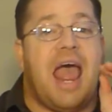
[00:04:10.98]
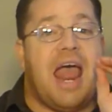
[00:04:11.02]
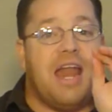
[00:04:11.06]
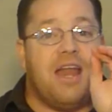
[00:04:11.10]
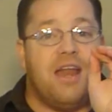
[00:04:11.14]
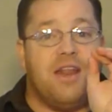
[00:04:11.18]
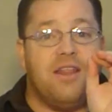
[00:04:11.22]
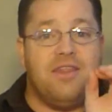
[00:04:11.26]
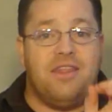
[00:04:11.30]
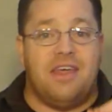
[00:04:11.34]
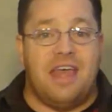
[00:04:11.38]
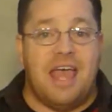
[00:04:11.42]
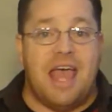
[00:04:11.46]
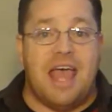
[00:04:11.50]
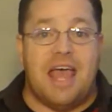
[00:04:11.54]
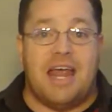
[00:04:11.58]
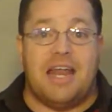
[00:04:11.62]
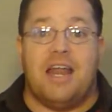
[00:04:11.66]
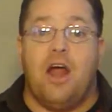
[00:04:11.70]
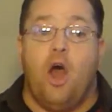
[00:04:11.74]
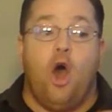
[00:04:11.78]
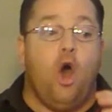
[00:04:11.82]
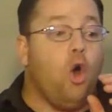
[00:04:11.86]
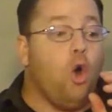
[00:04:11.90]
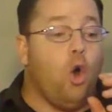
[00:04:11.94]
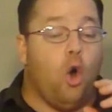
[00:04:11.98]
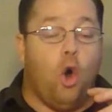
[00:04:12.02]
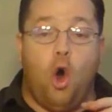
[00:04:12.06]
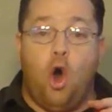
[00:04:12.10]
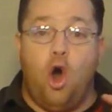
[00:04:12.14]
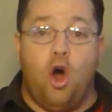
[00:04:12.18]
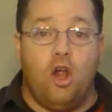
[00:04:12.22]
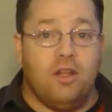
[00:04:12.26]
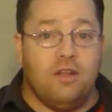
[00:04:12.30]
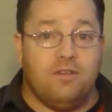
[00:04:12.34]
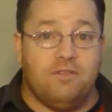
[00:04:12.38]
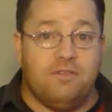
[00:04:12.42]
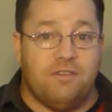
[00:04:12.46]
And then
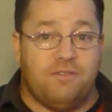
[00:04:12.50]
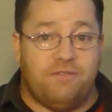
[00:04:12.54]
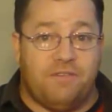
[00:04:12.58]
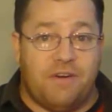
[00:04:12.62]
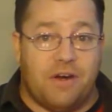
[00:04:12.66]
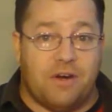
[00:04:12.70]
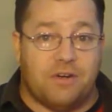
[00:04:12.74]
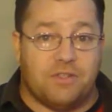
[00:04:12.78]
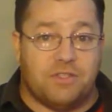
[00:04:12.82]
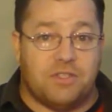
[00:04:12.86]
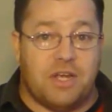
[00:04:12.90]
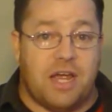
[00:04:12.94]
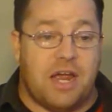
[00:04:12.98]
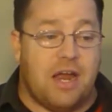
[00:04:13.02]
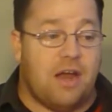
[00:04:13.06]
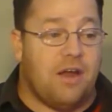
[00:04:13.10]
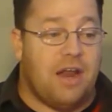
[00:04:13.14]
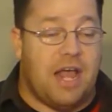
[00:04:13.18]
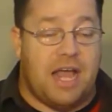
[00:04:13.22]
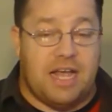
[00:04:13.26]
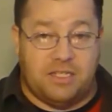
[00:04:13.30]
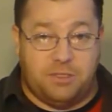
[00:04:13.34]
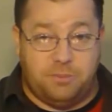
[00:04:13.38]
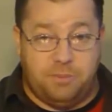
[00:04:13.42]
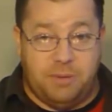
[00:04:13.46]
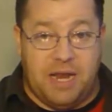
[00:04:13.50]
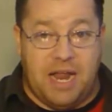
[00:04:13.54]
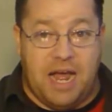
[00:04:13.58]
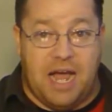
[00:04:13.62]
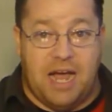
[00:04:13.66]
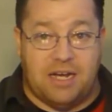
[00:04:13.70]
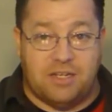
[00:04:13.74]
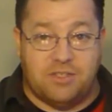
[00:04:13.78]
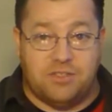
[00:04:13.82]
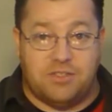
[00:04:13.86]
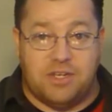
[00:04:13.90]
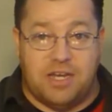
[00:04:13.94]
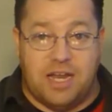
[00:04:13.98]
all of the ferrous iron has been
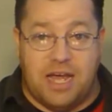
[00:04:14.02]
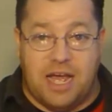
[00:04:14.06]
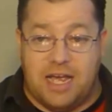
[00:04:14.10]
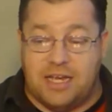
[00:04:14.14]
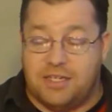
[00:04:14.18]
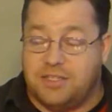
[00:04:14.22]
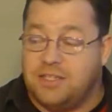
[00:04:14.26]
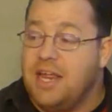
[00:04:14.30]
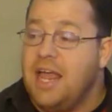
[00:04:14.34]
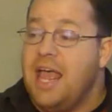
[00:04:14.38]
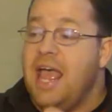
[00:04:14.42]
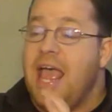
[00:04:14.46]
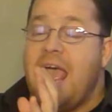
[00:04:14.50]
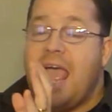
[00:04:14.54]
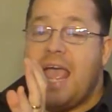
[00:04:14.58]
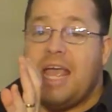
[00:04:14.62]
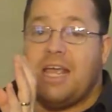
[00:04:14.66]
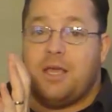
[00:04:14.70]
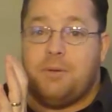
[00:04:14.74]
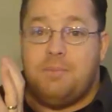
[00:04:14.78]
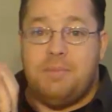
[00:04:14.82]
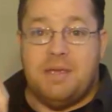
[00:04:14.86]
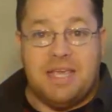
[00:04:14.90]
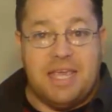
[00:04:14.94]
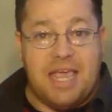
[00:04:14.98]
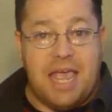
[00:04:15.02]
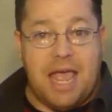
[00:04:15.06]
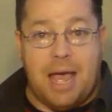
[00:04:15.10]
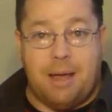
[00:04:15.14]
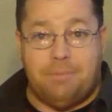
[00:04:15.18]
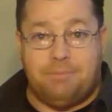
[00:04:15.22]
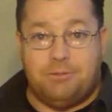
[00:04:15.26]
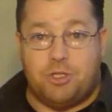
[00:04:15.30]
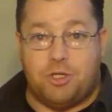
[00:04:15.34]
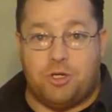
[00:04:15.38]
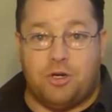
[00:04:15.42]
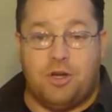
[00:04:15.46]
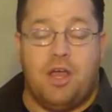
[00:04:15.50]
oxidized and can be
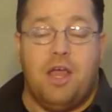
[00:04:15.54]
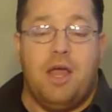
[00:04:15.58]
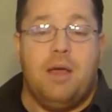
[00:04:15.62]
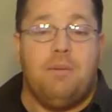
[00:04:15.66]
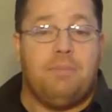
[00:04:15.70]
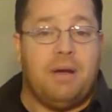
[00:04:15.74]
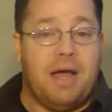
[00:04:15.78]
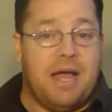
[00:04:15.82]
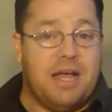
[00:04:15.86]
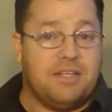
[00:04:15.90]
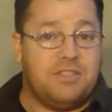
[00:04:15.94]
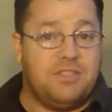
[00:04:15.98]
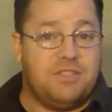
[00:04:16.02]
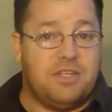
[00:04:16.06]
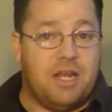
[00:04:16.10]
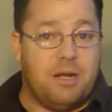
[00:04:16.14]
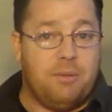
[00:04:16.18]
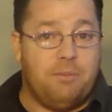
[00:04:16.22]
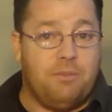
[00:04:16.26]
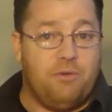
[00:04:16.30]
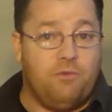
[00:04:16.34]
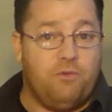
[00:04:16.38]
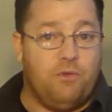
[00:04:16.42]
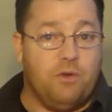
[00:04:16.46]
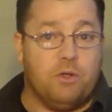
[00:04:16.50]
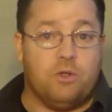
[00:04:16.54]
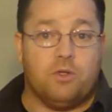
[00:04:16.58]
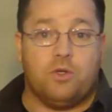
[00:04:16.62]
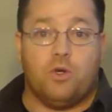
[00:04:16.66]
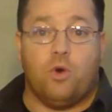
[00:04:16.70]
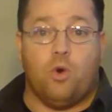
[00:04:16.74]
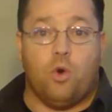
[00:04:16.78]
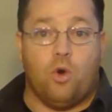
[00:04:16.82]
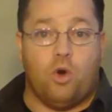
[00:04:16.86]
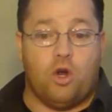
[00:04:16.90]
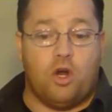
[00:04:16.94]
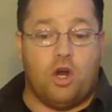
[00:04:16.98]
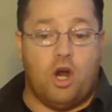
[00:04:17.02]
captured by a sediment
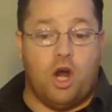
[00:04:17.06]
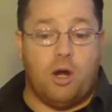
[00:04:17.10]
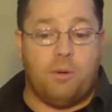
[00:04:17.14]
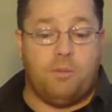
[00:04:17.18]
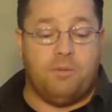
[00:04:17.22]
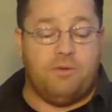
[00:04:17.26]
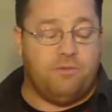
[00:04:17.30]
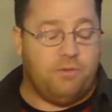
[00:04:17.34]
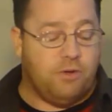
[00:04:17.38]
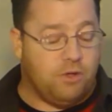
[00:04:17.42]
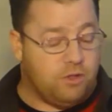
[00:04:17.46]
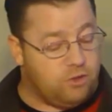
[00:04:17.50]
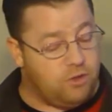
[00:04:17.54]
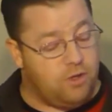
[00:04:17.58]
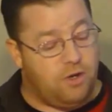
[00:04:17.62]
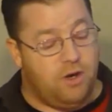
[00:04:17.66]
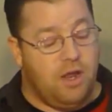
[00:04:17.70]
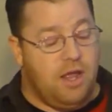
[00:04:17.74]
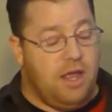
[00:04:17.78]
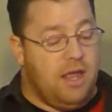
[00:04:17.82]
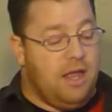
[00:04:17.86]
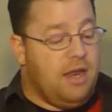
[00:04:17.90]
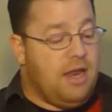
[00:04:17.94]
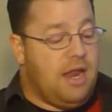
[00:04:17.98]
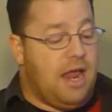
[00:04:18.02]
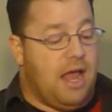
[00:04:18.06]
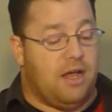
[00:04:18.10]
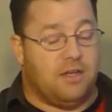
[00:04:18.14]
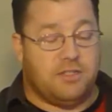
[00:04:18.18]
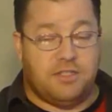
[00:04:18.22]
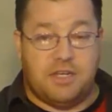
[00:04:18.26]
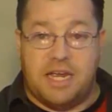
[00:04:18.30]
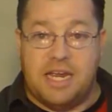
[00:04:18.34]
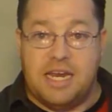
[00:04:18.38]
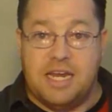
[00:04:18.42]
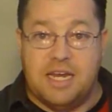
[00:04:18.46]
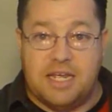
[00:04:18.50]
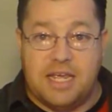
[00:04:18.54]
filter or a carbon filter. Now,
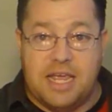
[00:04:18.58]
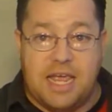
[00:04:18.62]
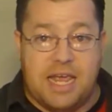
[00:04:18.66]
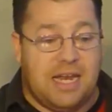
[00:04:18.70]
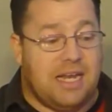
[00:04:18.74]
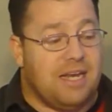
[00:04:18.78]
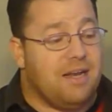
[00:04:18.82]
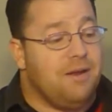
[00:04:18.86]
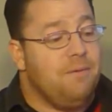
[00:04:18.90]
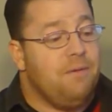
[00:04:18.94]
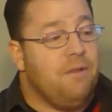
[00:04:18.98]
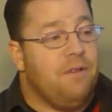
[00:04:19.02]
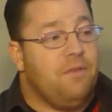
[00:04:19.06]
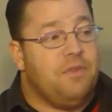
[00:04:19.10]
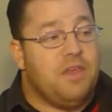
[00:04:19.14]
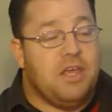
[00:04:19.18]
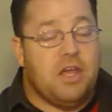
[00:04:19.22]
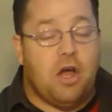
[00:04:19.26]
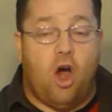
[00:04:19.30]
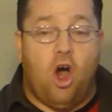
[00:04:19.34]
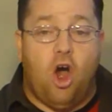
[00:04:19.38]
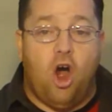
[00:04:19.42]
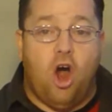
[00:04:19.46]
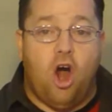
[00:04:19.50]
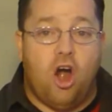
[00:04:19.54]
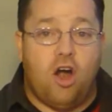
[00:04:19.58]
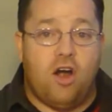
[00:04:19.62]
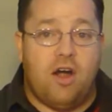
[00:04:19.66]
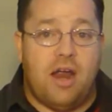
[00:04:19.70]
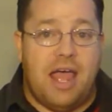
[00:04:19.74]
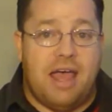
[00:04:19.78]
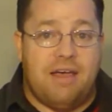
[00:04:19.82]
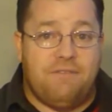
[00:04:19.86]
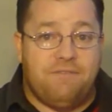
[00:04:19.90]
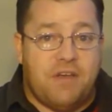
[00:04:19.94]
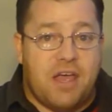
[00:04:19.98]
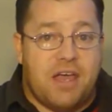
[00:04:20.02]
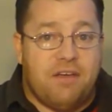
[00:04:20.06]
as I indicated, the
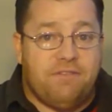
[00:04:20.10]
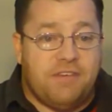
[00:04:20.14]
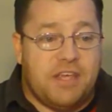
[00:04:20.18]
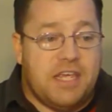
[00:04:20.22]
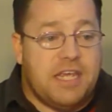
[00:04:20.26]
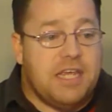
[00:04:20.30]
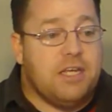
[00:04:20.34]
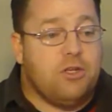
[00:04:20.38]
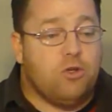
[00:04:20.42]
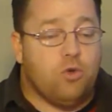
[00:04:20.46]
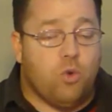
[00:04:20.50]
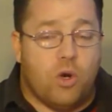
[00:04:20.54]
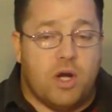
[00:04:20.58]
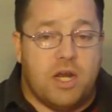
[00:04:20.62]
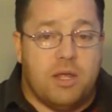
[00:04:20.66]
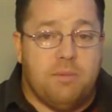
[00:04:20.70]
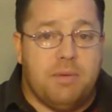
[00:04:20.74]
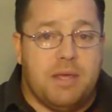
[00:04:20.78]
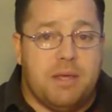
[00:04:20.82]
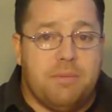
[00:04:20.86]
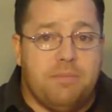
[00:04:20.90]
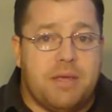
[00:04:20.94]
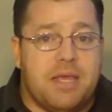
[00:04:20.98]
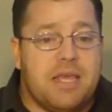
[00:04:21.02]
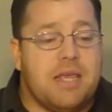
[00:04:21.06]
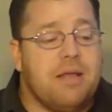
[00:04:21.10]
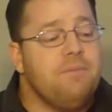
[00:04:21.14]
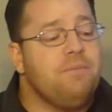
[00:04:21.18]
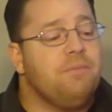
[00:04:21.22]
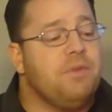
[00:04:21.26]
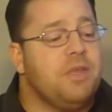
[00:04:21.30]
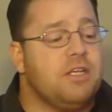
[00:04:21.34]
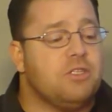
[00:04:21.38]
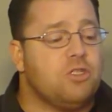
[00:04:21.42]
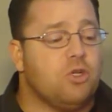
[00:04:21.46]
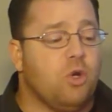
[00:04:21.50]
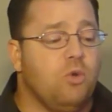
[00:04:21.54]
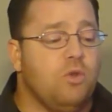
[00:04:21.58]
RFFE 20
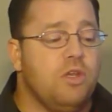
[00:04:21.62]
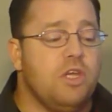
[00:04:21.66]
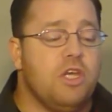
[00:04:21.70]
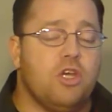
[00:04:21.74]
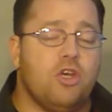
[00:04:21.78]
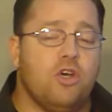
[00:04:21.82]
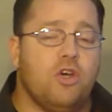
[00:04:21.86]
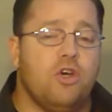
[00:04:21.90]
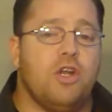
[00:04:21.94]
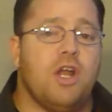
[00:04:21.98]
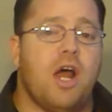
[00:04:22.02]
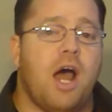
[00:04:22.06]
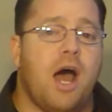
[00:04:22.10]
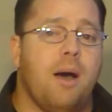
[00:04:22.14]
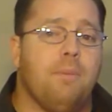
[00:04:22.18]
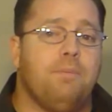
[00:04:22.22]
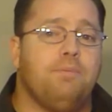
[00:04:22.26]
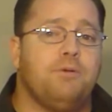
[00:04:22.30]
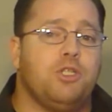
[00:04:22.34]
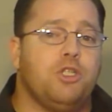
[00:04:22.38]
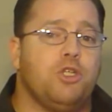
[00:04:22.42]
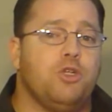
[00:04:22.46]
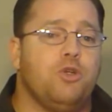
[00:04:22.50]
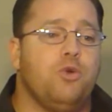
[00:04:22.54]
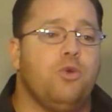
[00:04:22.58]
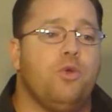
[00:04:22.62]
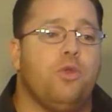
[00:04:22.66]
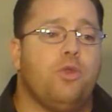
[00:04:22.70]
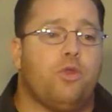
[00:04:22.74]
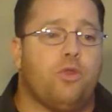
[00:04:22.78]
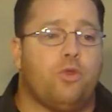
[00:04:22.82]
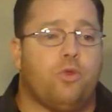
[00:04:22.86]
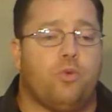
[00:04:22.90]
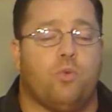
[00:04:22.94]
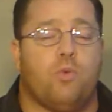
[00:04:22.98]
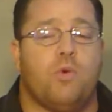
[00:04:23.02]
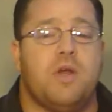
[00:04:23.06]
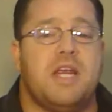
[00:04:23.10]
bb is only good up
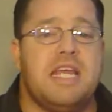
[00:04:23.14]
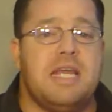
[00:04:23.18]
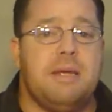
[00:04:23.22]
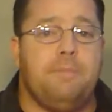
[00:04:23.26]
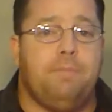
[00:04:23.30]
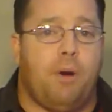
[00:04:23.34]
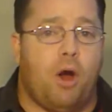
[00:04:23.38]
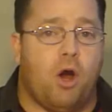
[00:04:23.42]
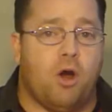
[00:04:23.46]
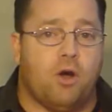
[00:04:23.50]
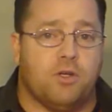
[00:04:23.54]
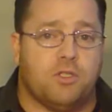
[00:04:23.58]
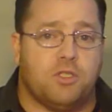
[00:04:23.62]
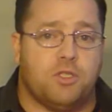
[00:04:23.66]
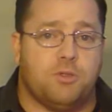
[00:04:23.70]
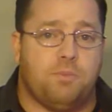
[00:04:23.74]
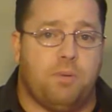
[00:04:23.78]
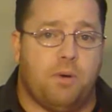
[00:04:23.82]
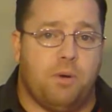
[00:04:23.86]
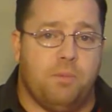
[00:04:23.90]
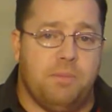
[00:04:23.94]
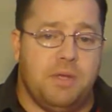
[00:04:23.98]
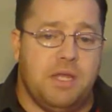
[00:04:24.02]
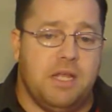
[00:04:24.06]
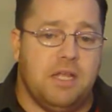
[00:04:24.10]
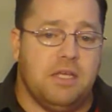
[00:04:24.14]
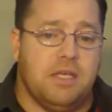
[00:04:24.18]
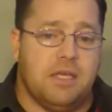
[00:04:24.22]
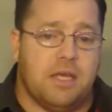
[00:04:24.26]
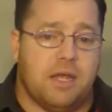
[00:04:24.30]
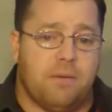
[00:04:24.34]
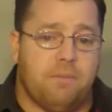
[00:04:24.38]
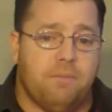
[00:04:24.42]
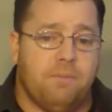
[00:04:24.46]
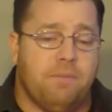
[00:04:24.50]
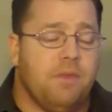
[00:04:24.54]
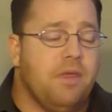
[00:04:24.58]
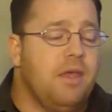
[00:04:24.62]
to 3 parts per
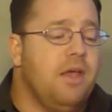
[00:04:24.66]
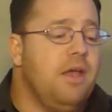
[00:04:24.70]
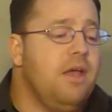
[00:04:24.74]
million.